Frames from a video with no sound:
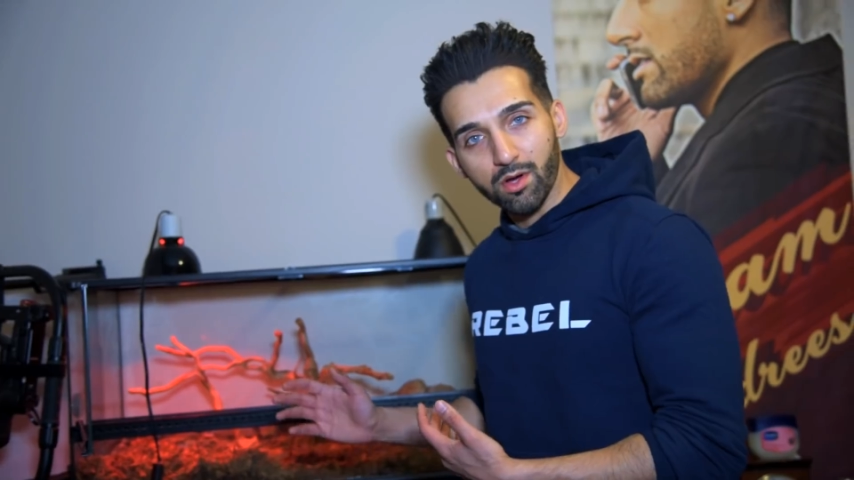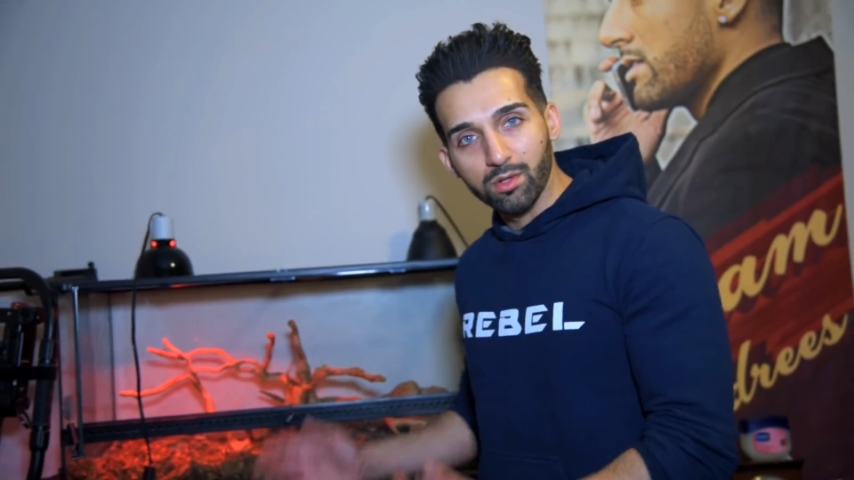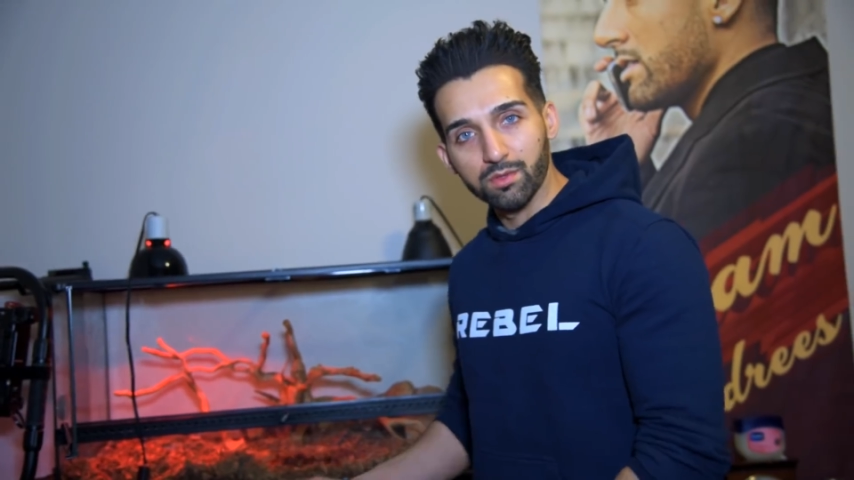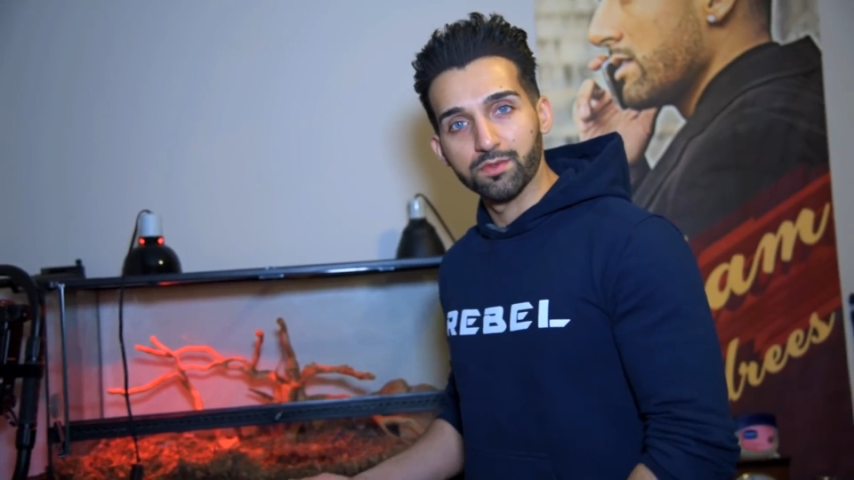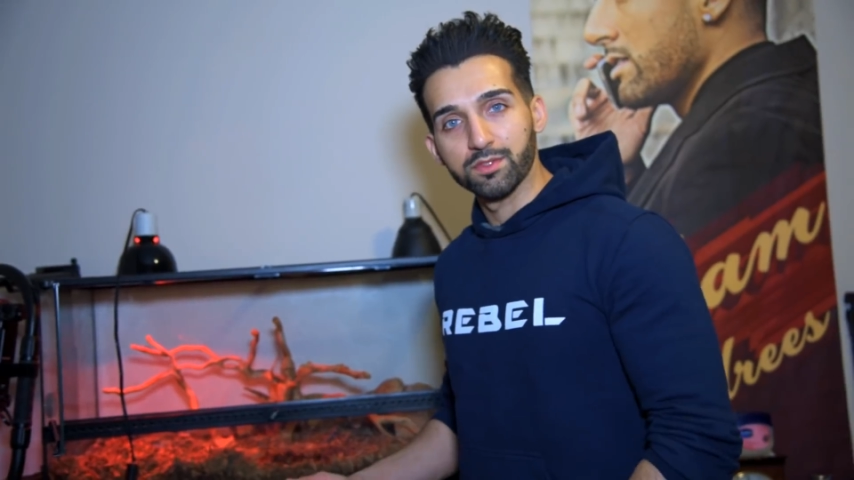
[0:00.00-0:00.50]

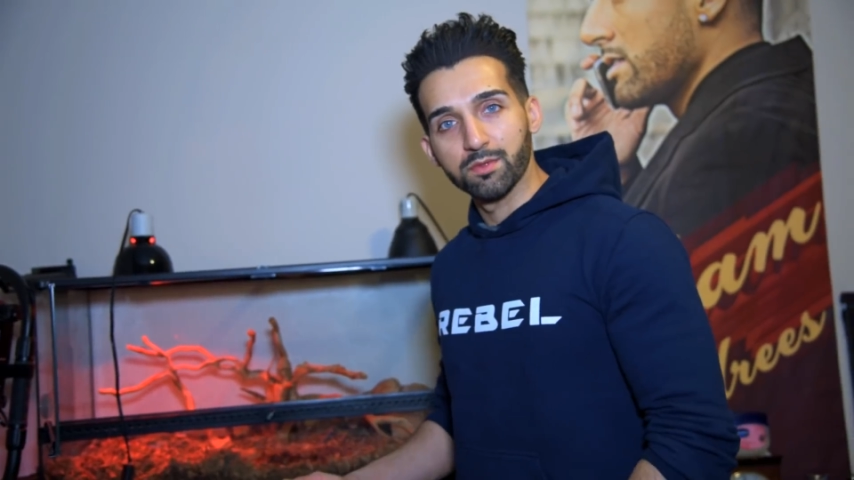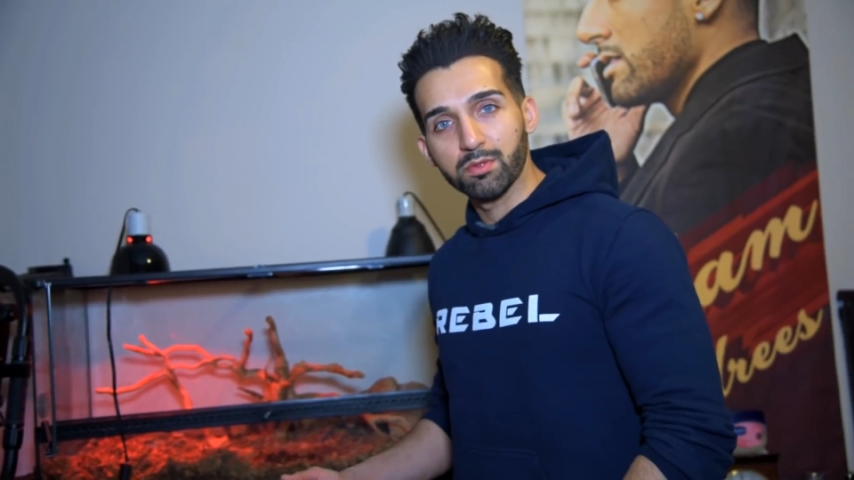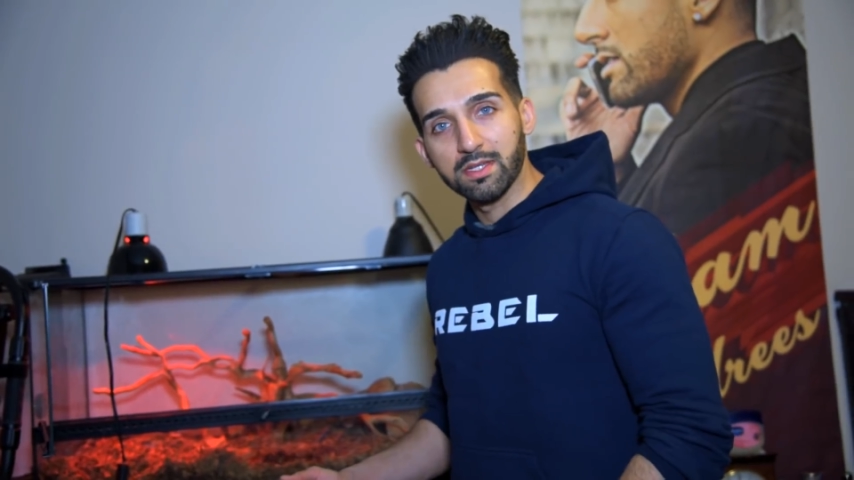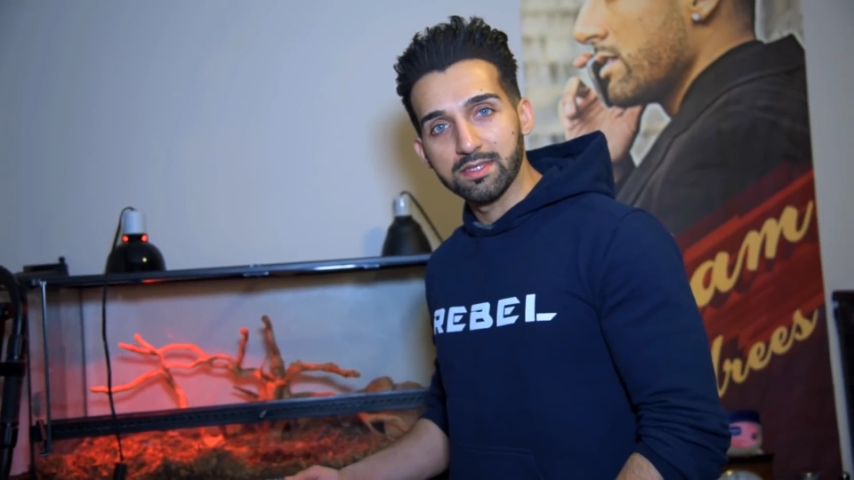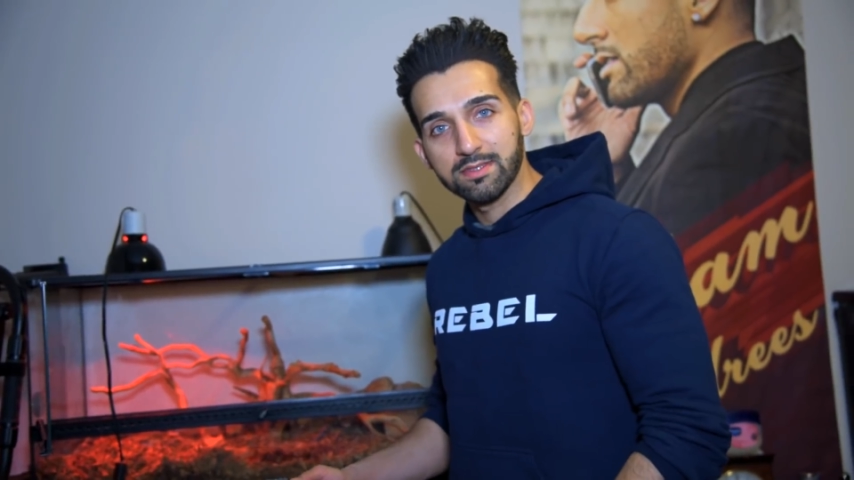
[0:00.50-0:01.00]
all over the
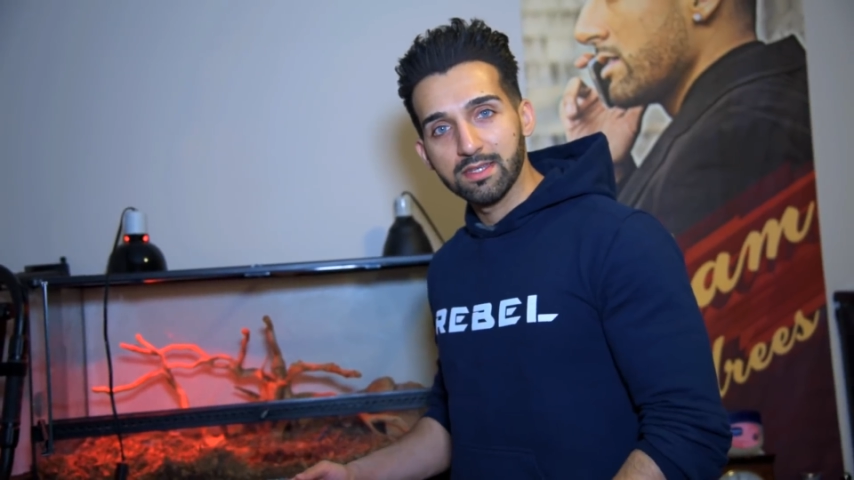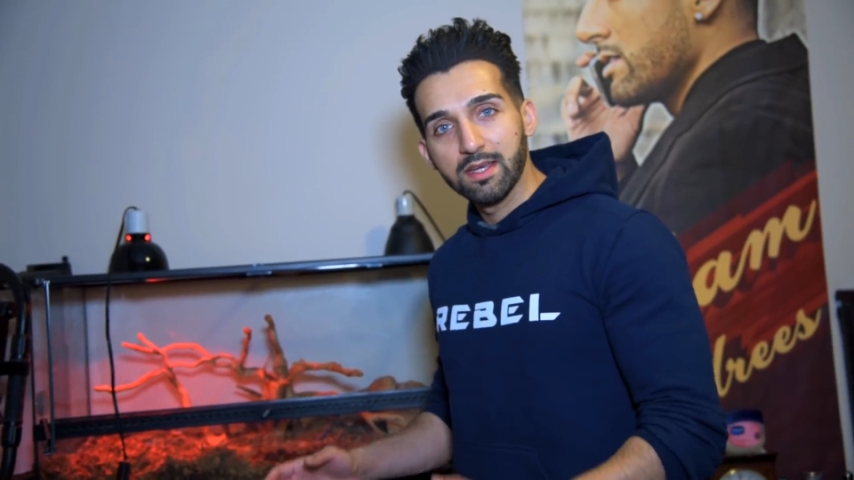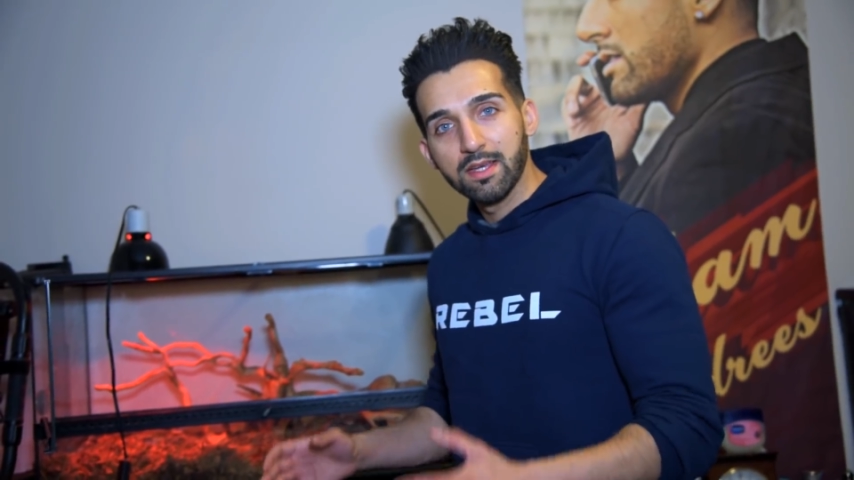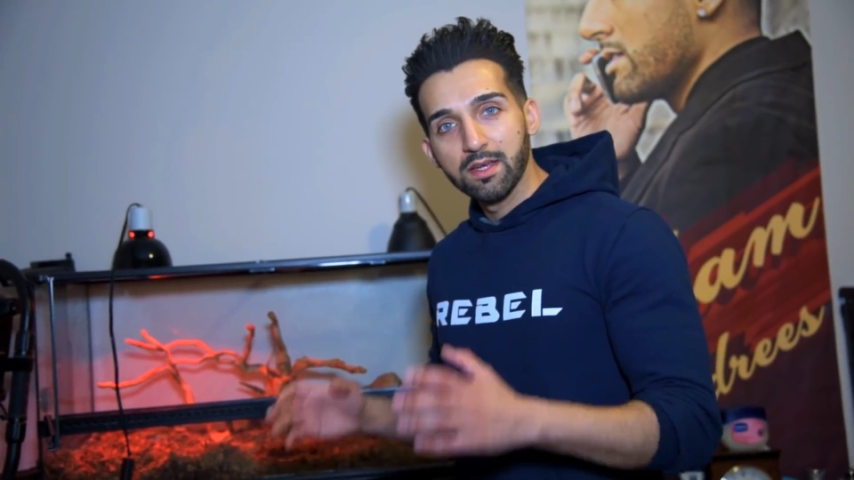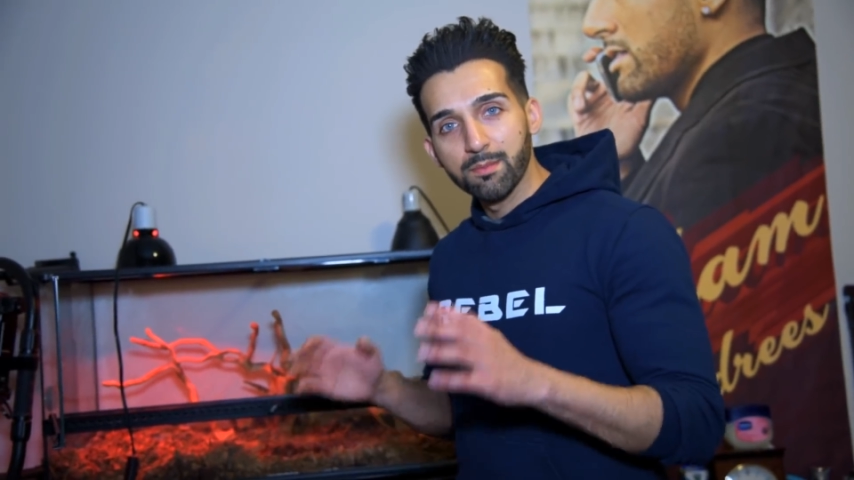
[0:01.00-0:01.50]
place.
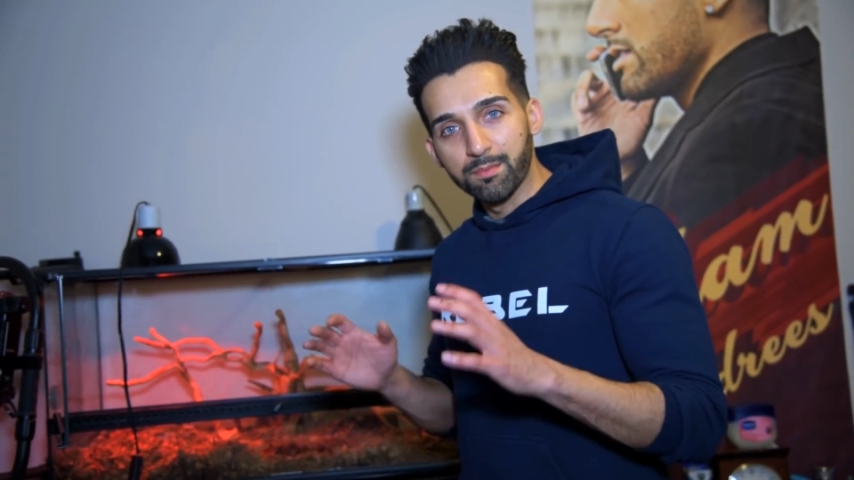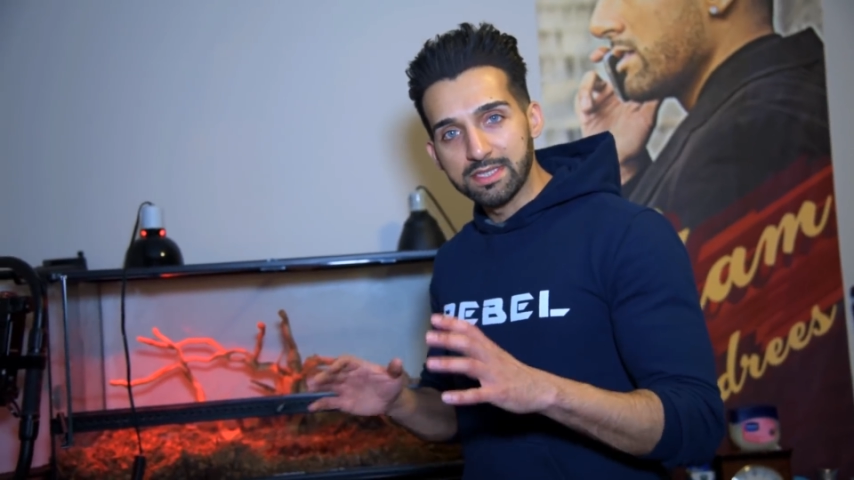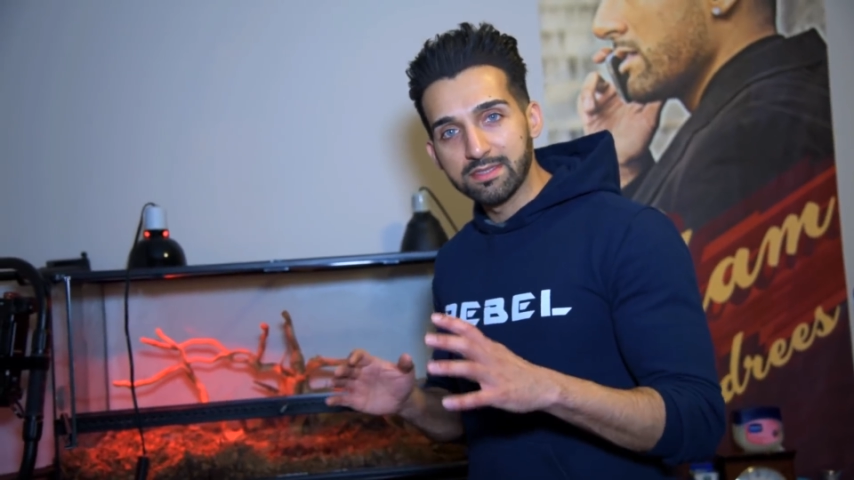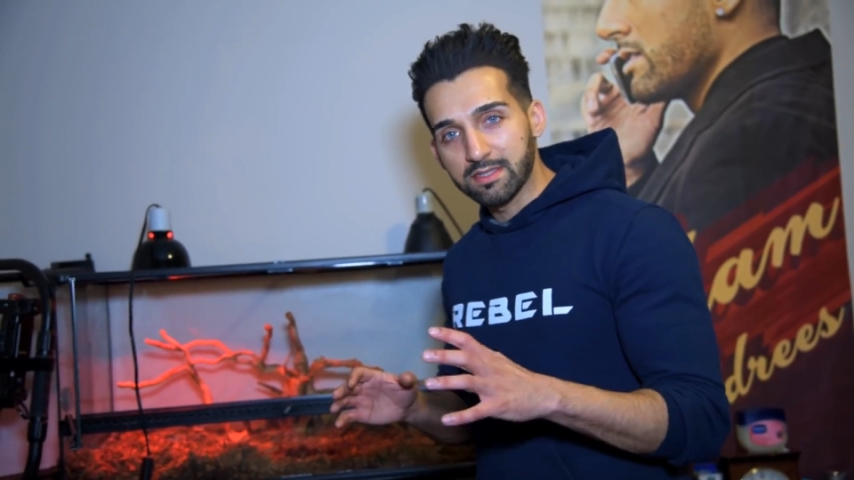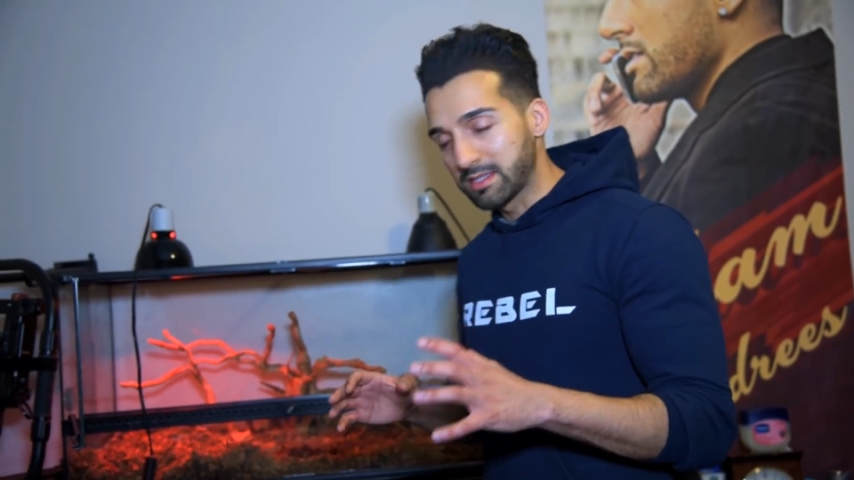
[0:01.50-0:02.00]

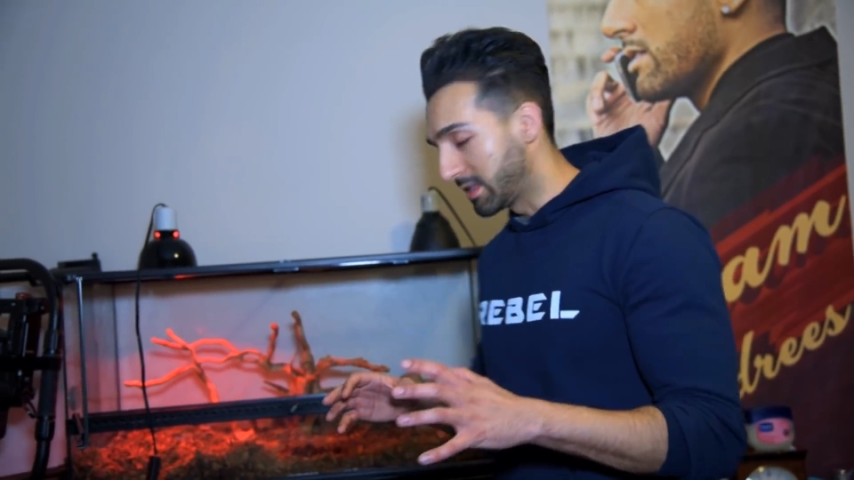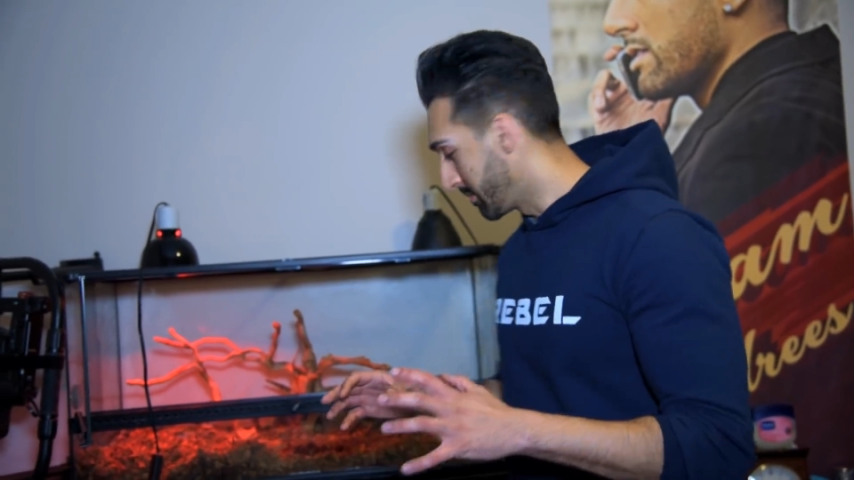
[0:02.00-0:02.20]
Basically,